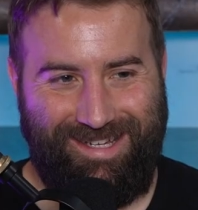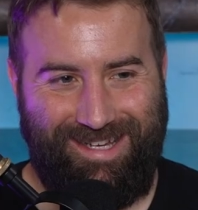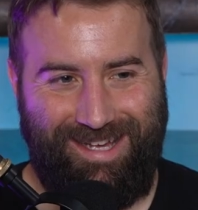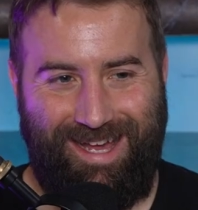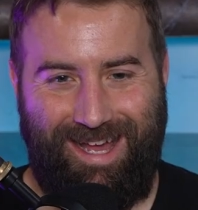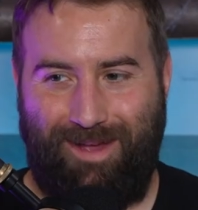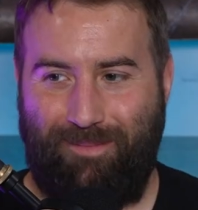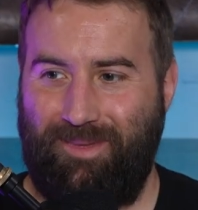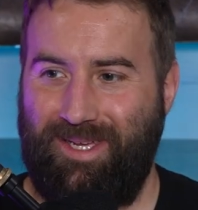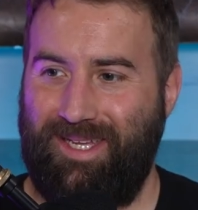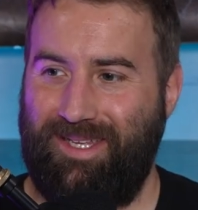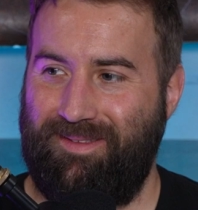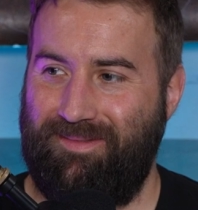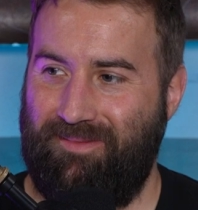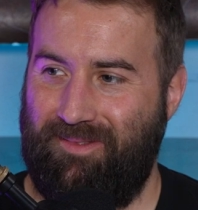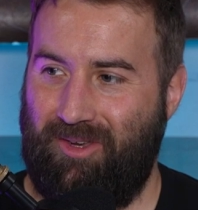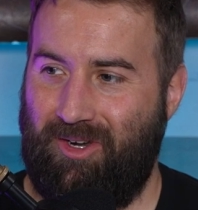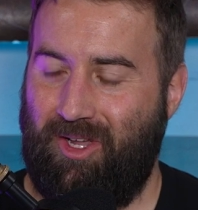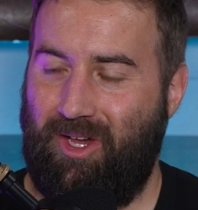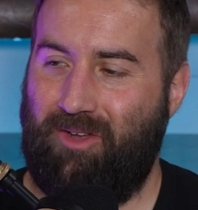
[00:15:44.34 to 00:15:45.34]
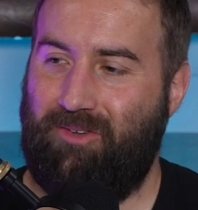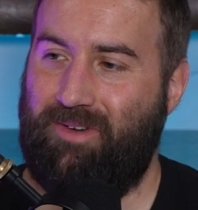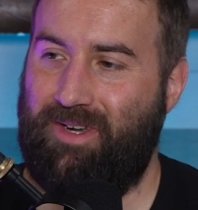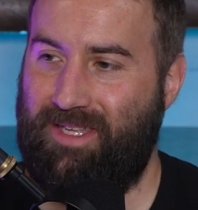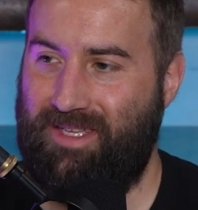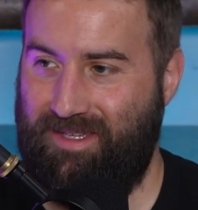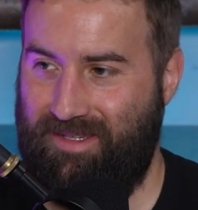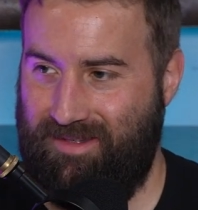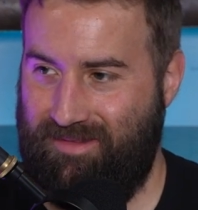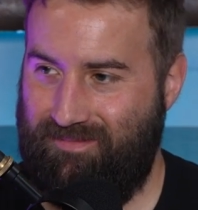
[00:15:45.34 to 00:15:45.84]
I mean, they're
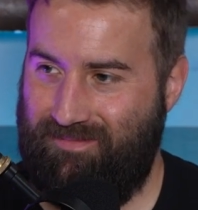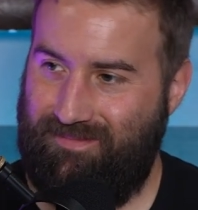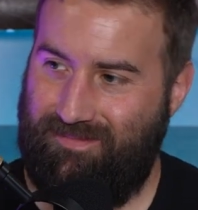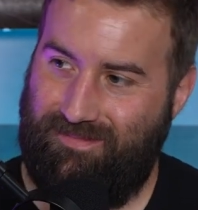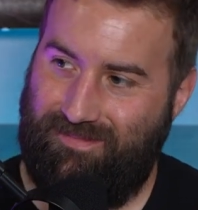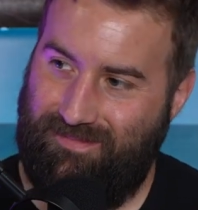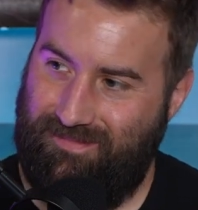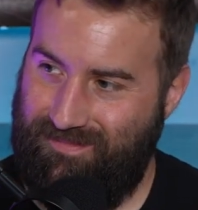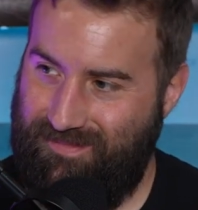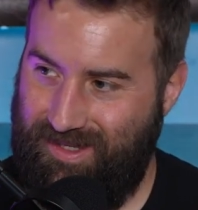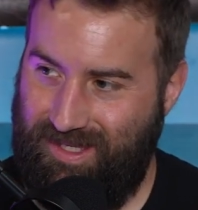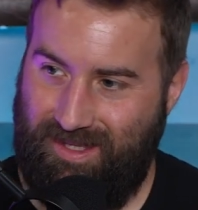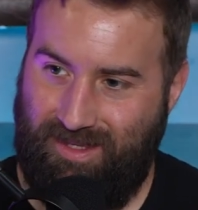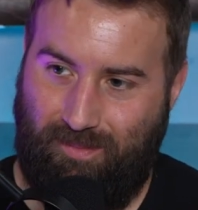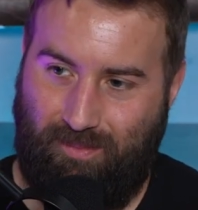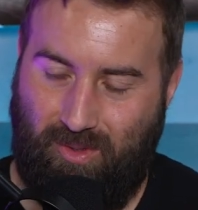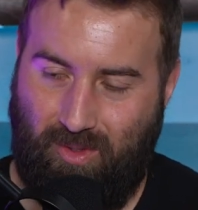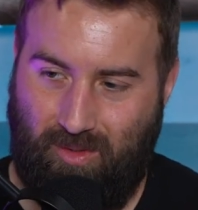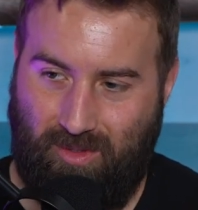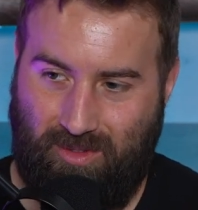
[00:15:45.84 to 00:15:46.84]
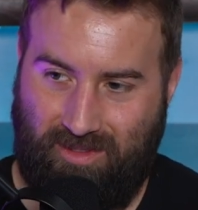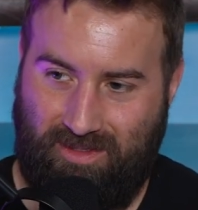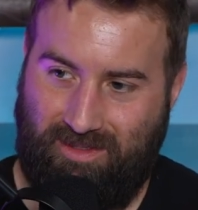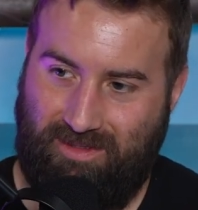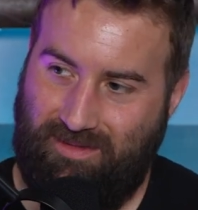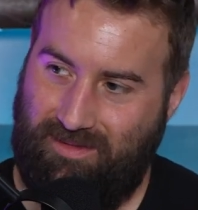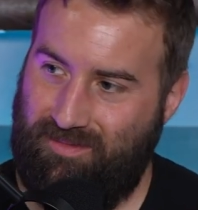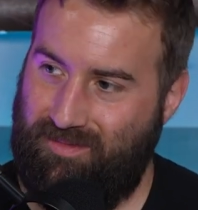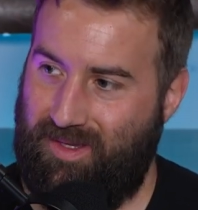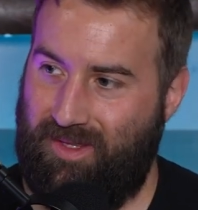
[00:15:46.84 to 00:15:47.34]
already in the
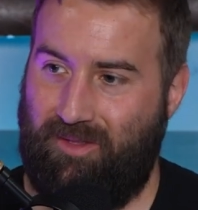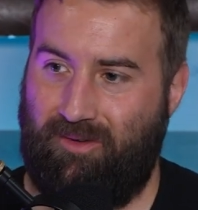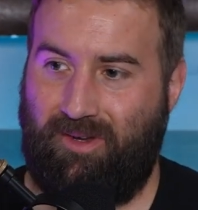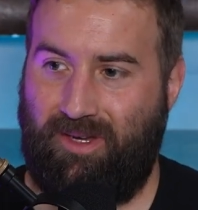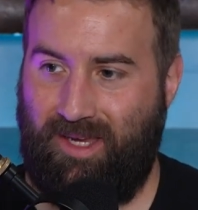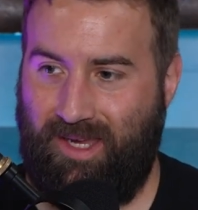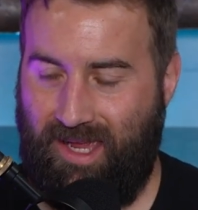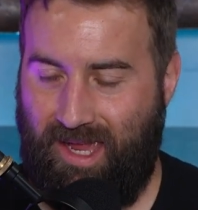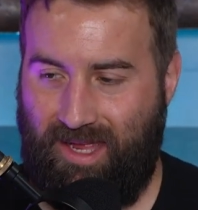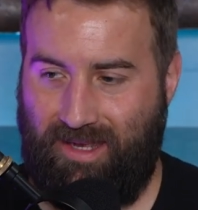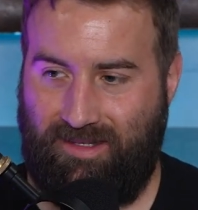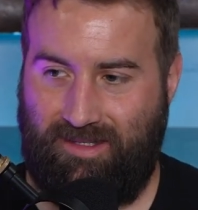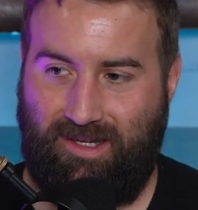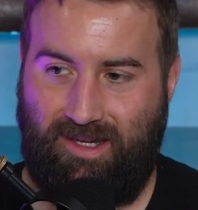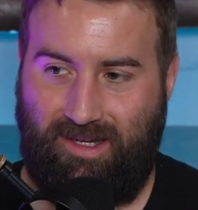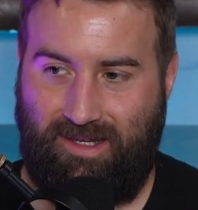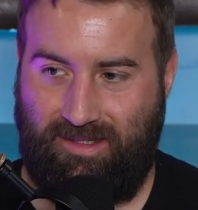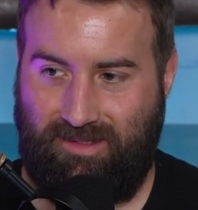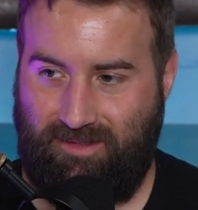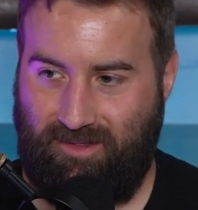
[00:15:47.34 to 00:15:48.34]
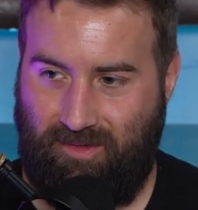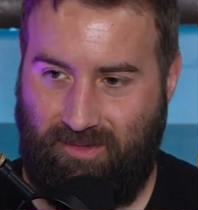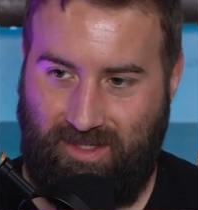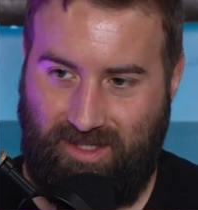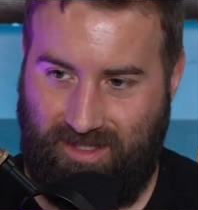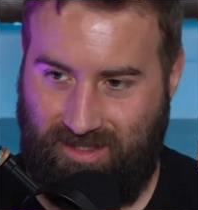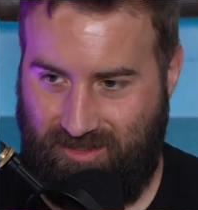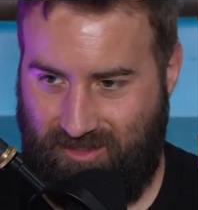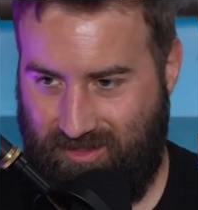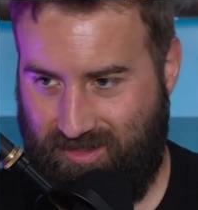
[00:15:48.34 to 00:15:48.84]
ports, and they're in Canton, so he
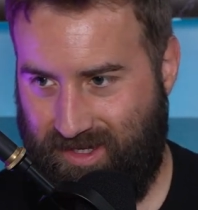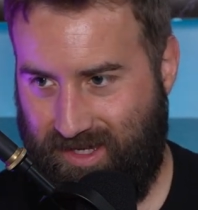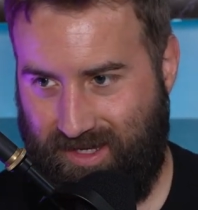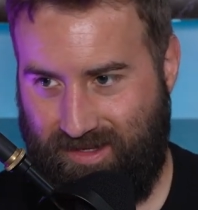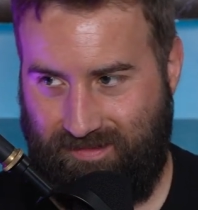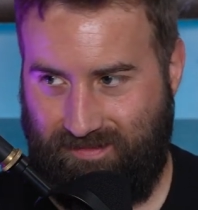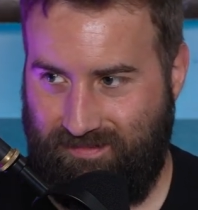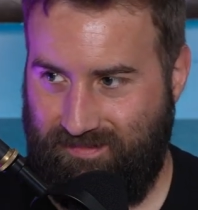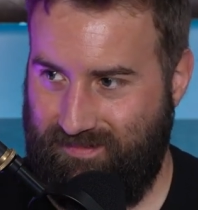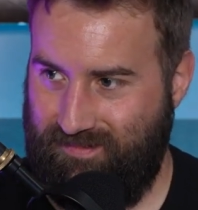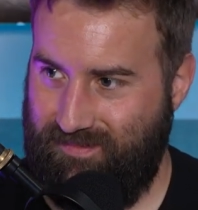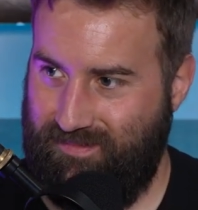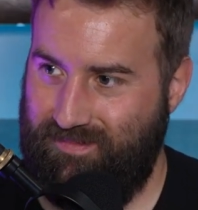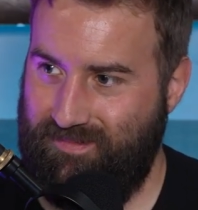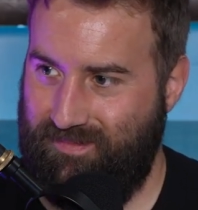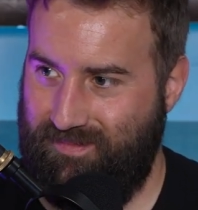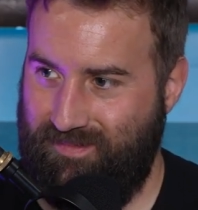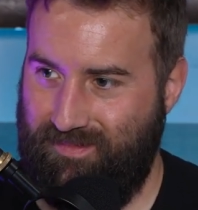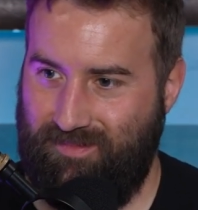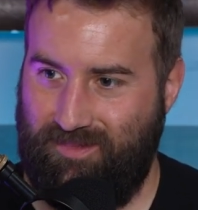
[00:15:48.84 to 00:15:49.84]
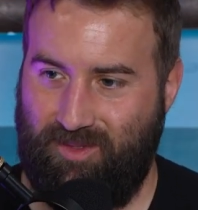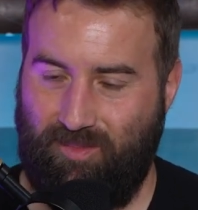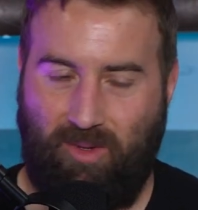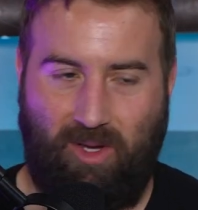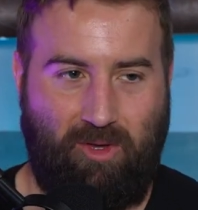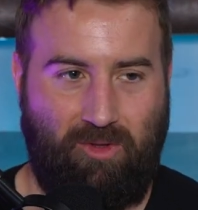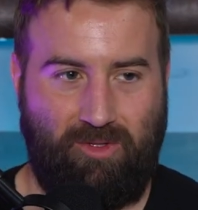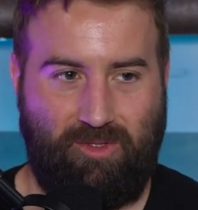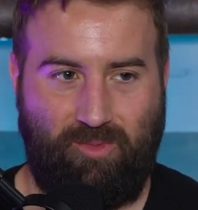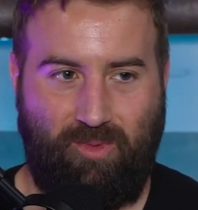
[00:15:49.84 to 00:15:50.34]
can just kind of
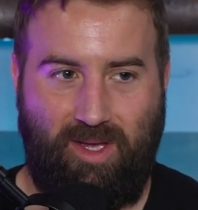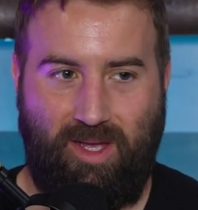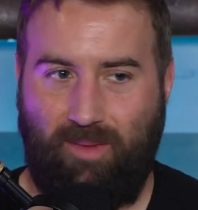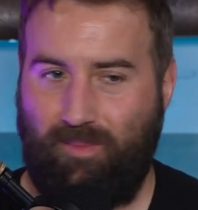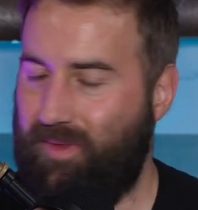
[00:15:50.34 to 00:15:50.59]
smuggle his way up